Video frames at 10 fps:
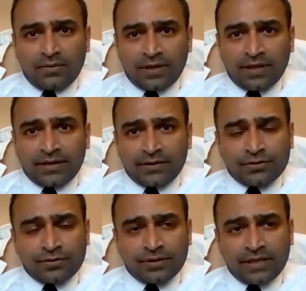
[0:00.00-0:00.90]
Right,
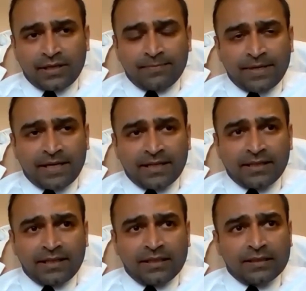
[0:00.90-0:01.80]
Arjun. Yeah, and I
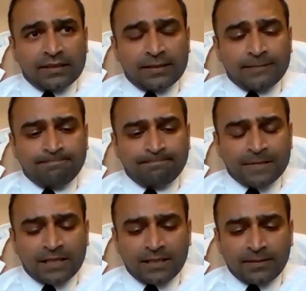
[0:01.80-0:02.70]
think
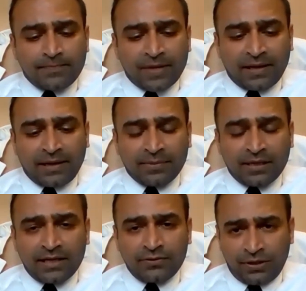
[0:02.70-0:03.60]
I'm
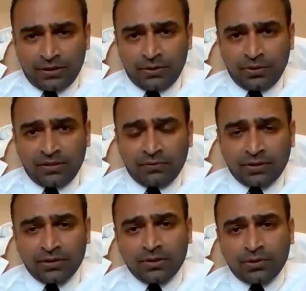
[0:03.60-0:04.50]
glad you're doing
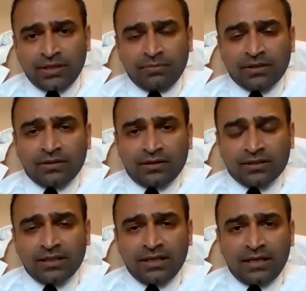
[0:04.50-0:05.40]
what you're doing
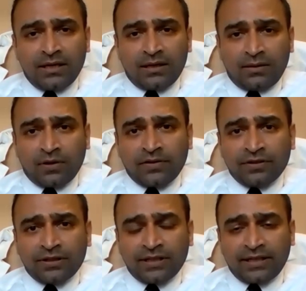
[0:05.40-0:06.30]
because one
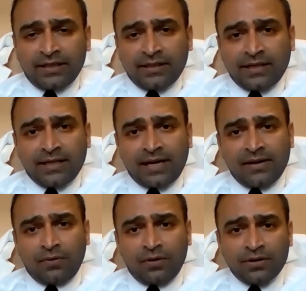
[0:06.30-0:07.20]
of the things that
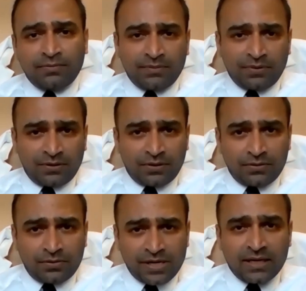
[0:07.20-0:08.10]
I want people
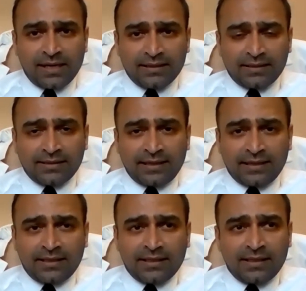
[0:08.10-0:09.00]
to realize is
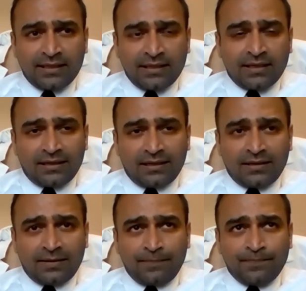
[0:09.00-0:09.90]
that
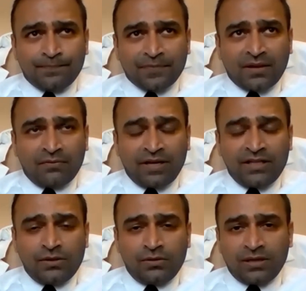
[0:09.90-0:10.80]
um,
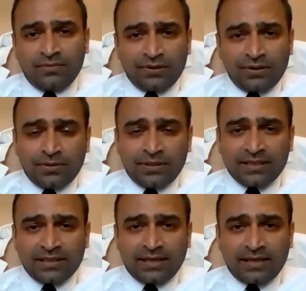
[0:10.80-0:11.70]
when you come to
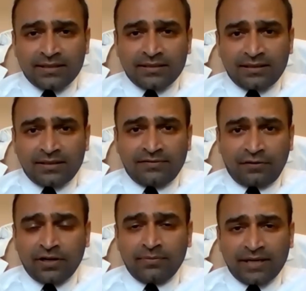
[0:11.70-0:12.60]
US as a
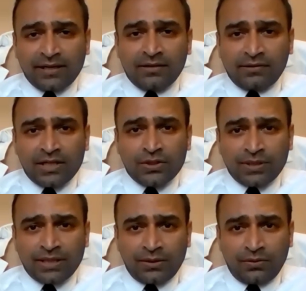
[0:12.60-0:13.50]
foreign medical
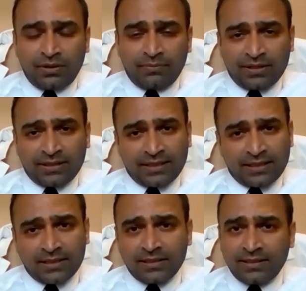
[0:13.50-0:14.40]
graduate, you
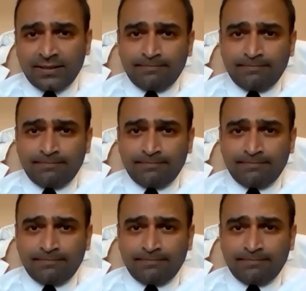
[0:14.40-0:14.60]
represent